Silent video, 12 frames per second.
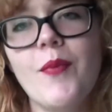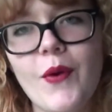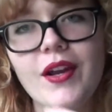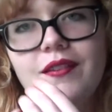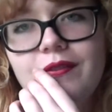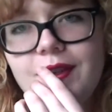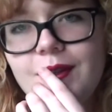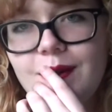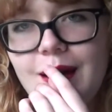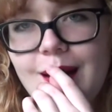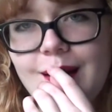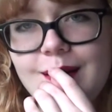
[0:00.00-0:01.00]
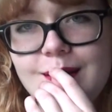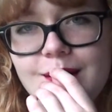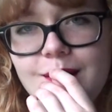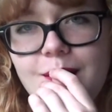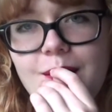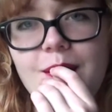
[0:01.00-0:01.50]
point of view, and it's,
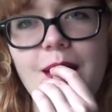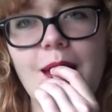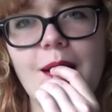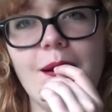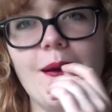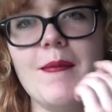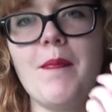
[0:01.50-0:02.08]
oh, hair.